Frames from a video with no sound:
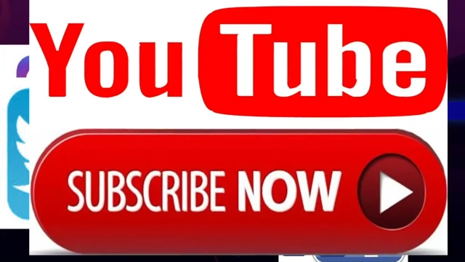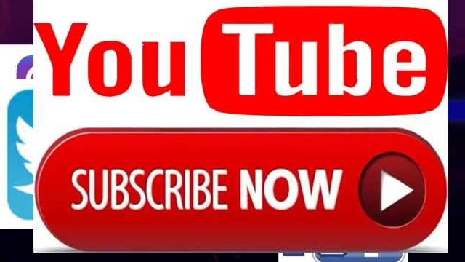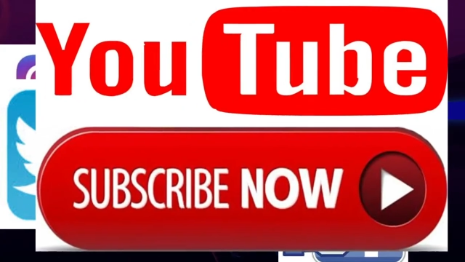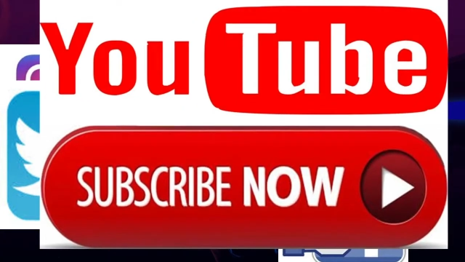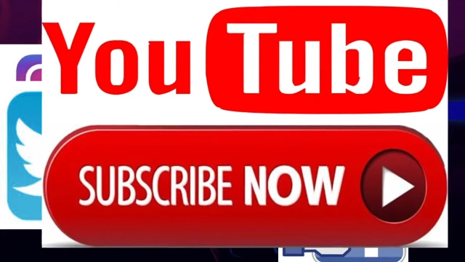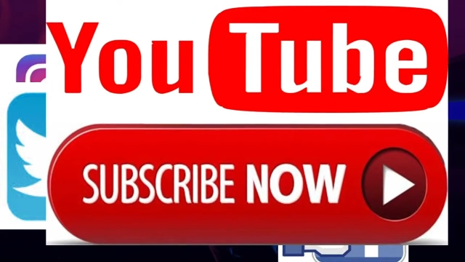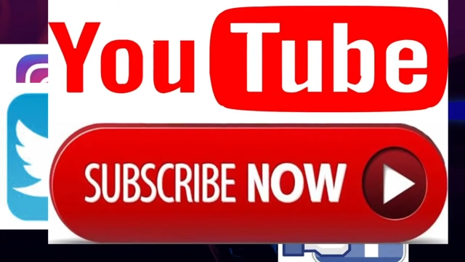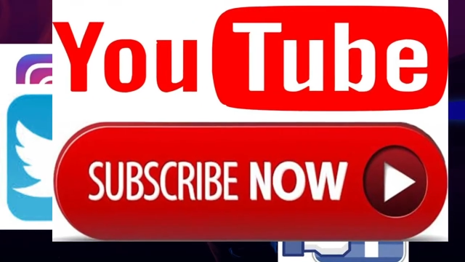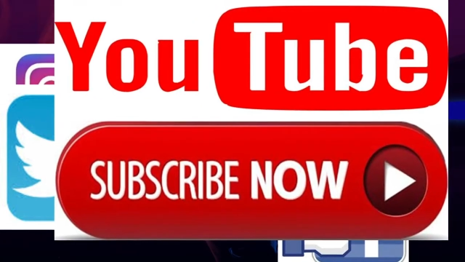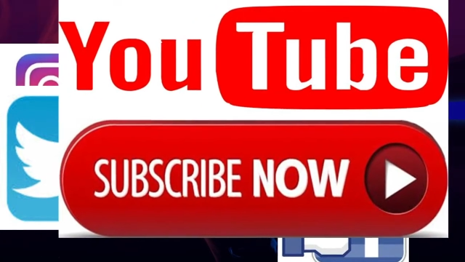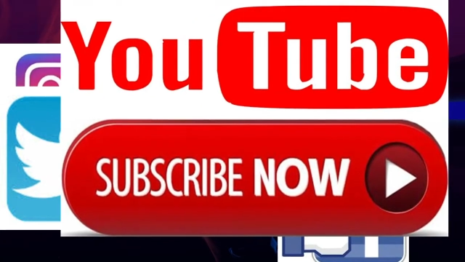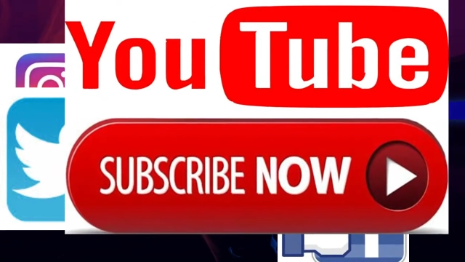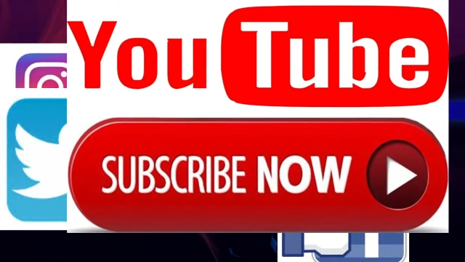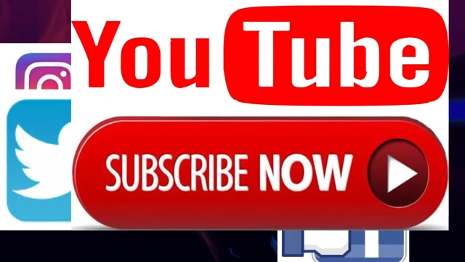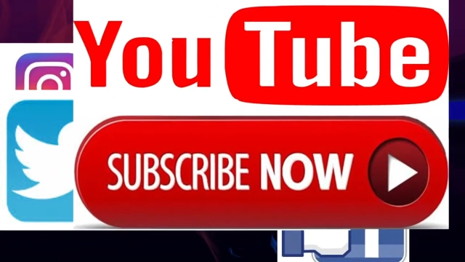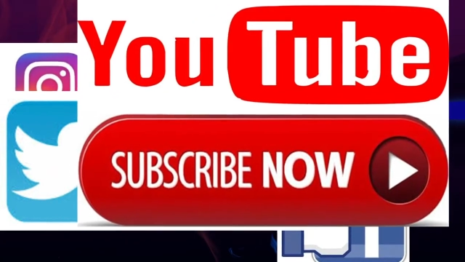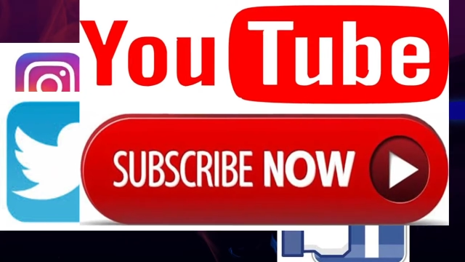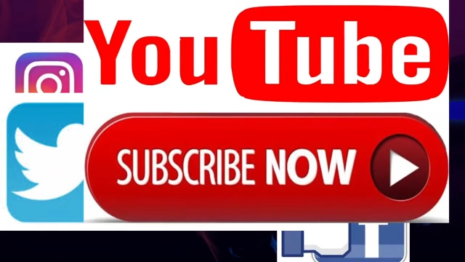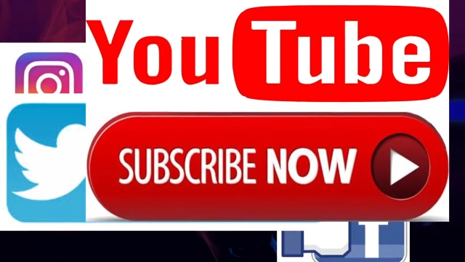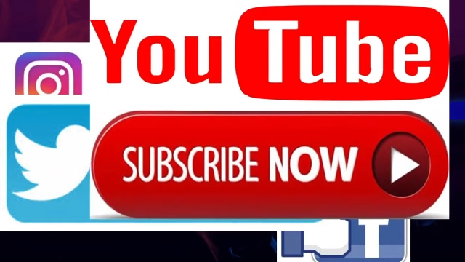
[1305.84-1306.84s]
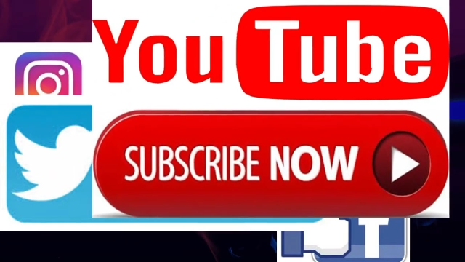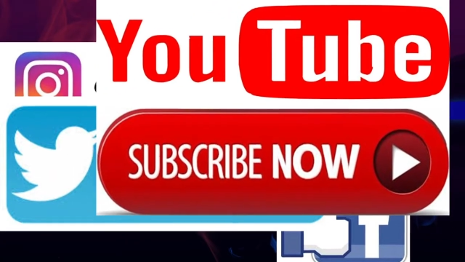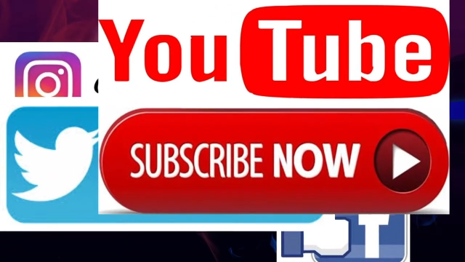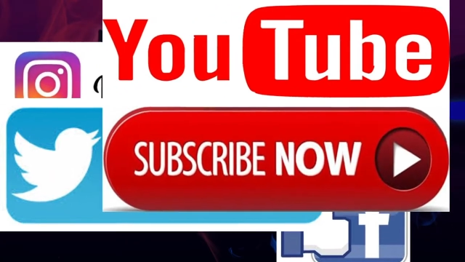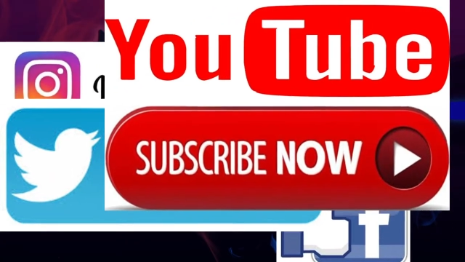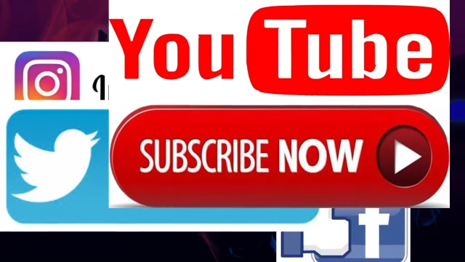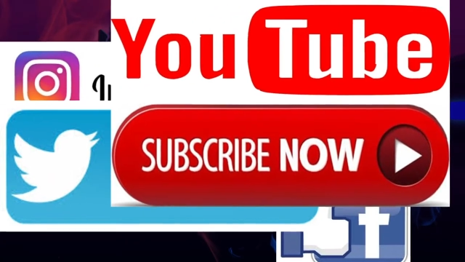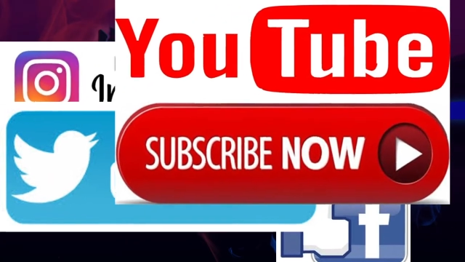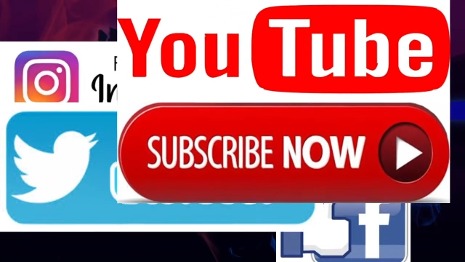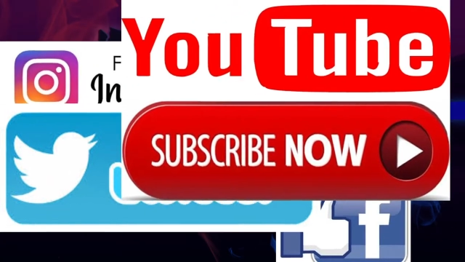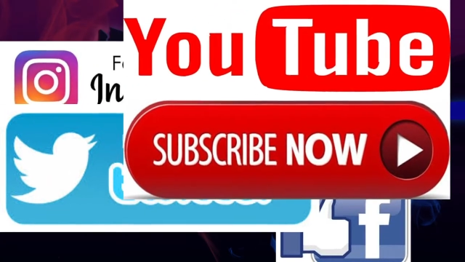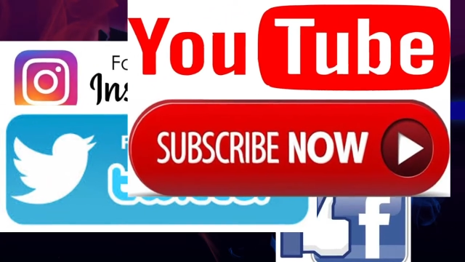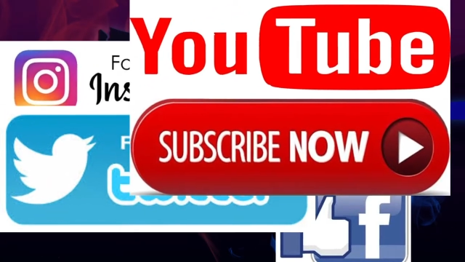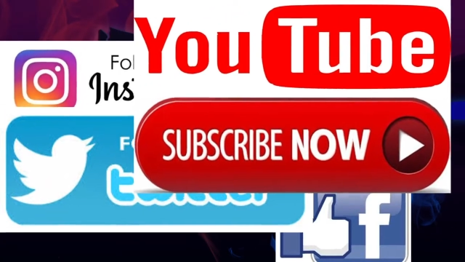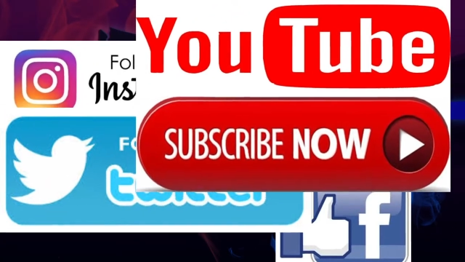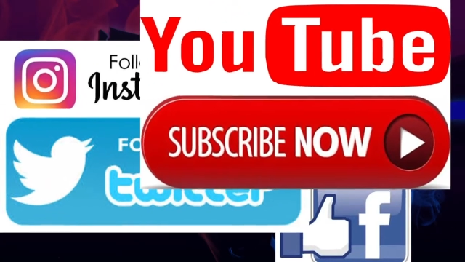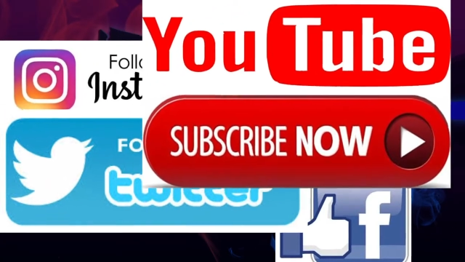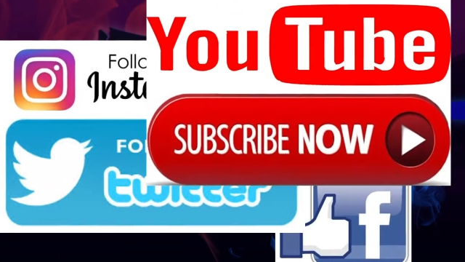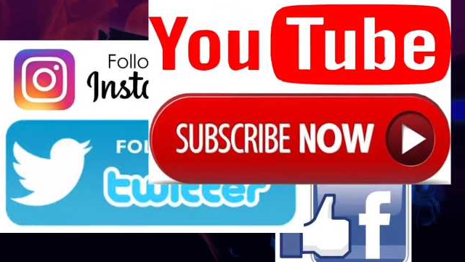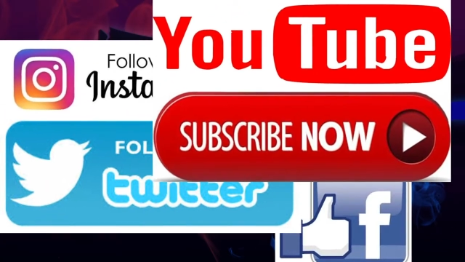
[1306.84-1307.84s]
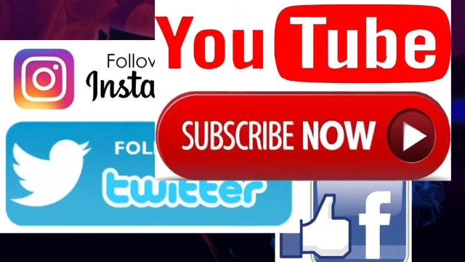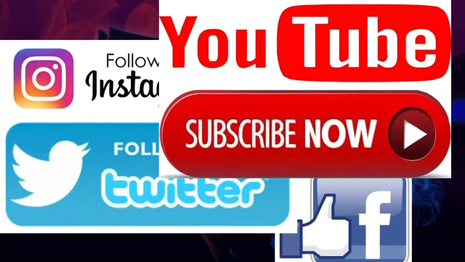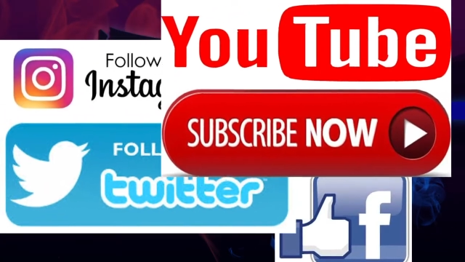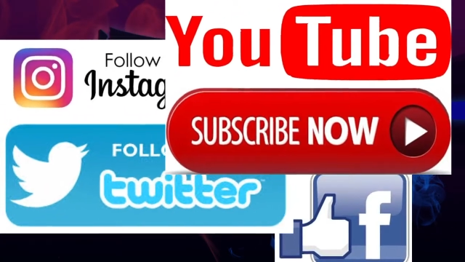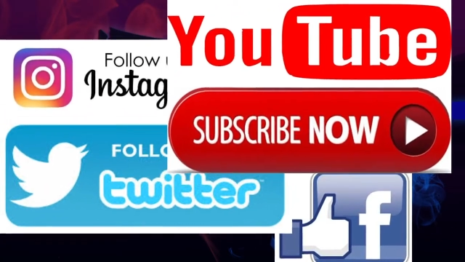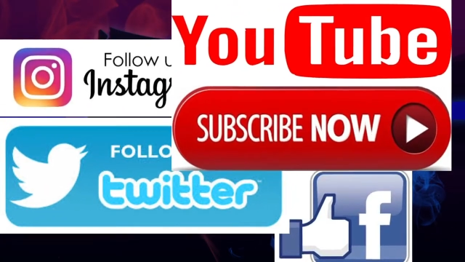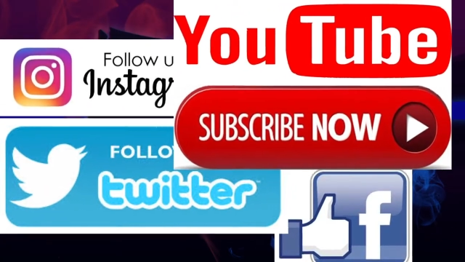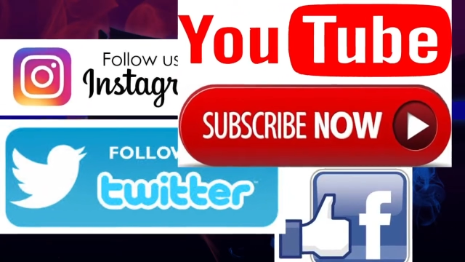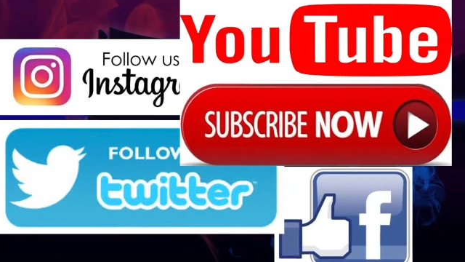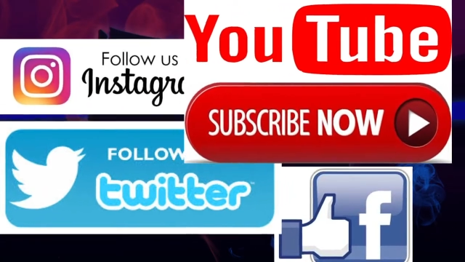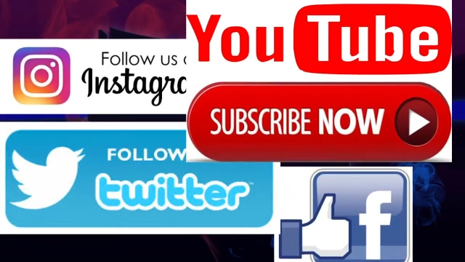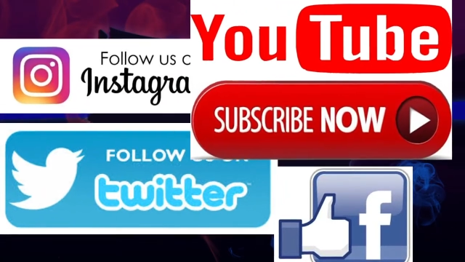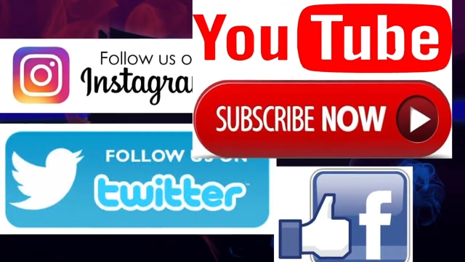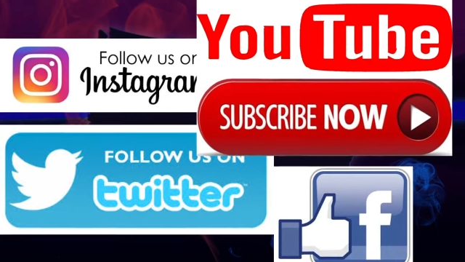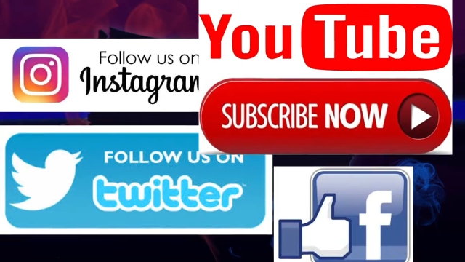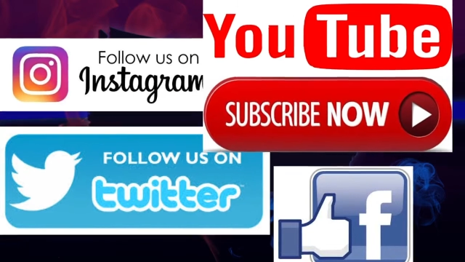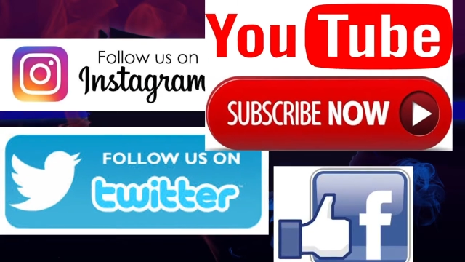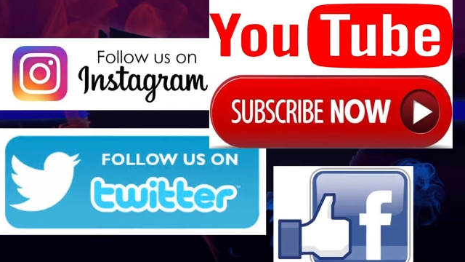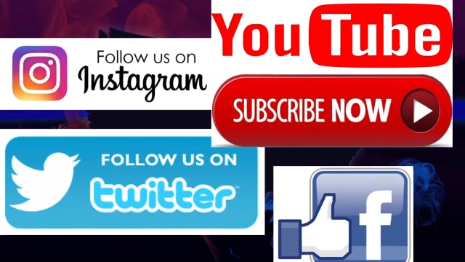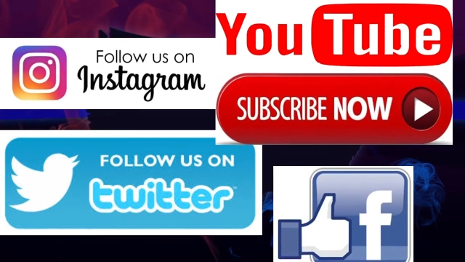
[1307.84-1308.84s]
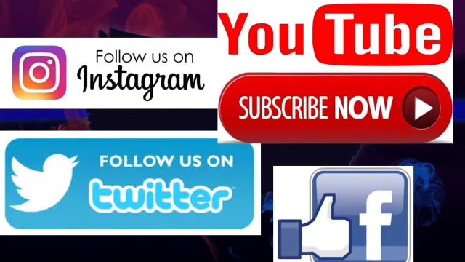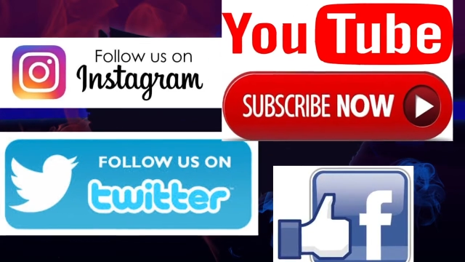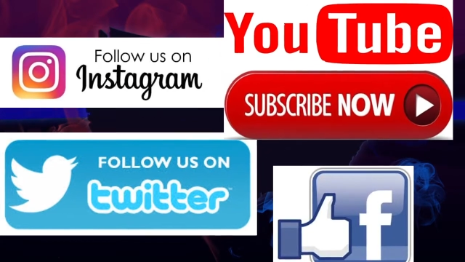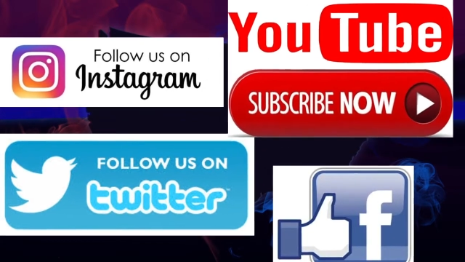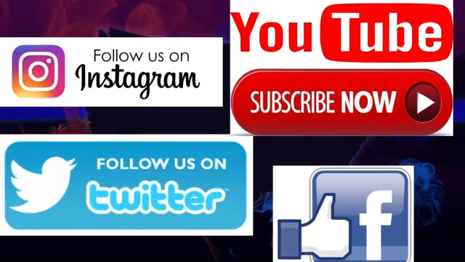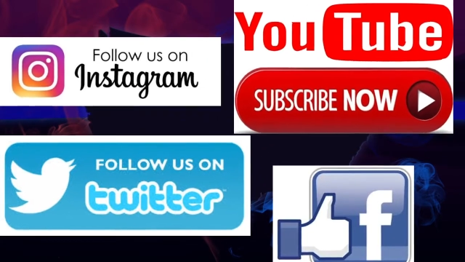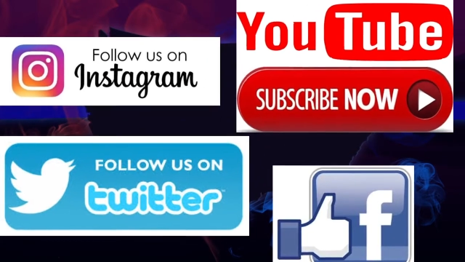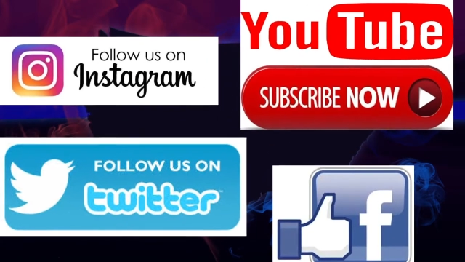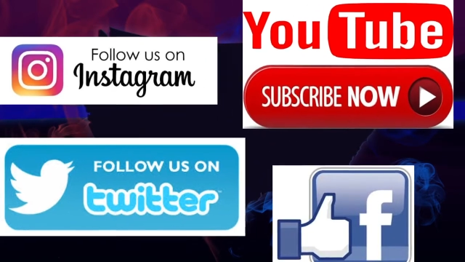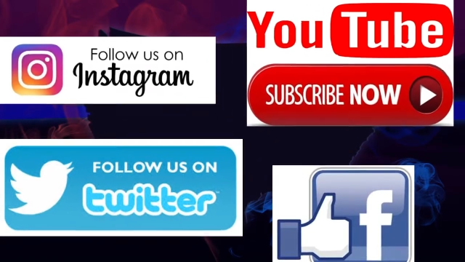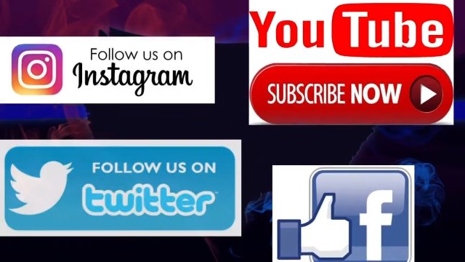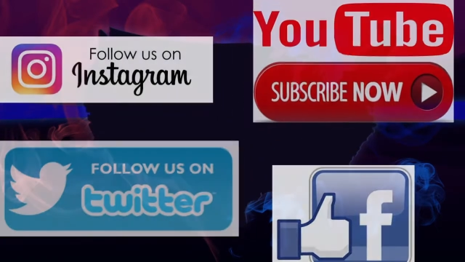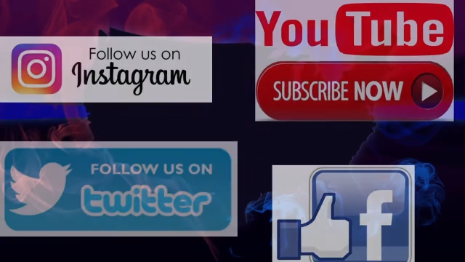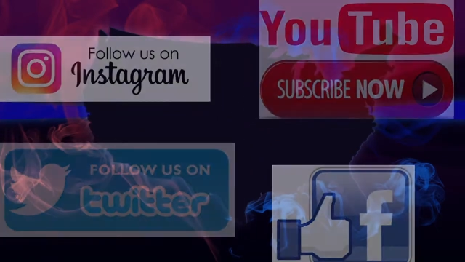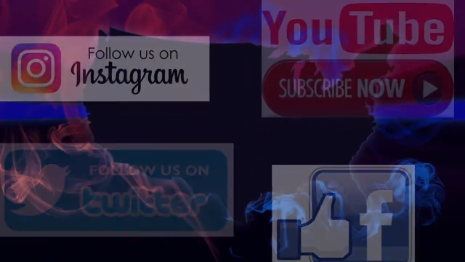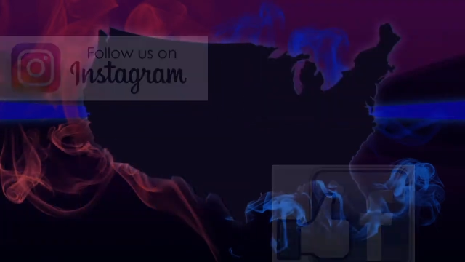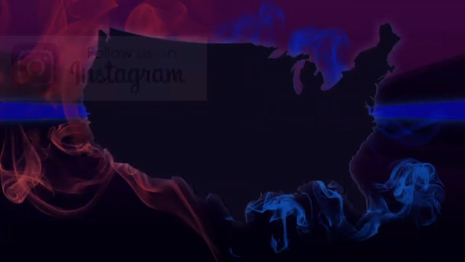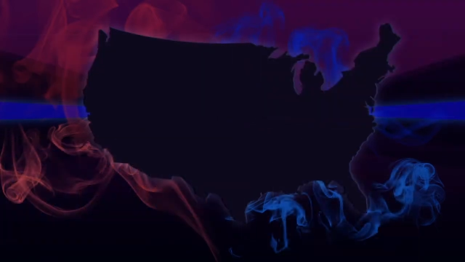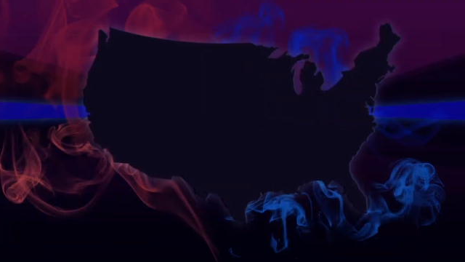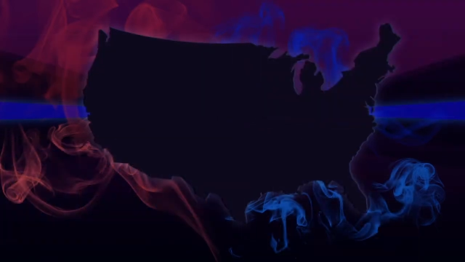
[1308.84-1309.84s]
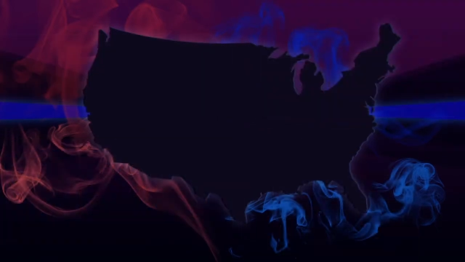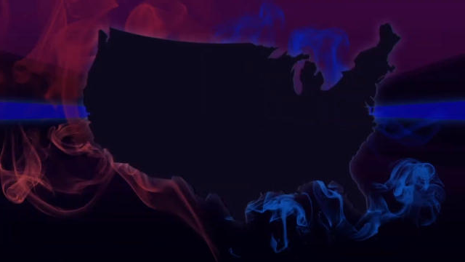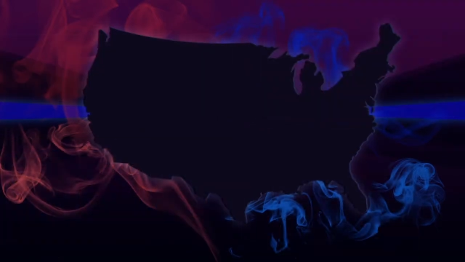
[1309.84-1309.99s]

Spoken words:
No face is visible, so there are no lips to read.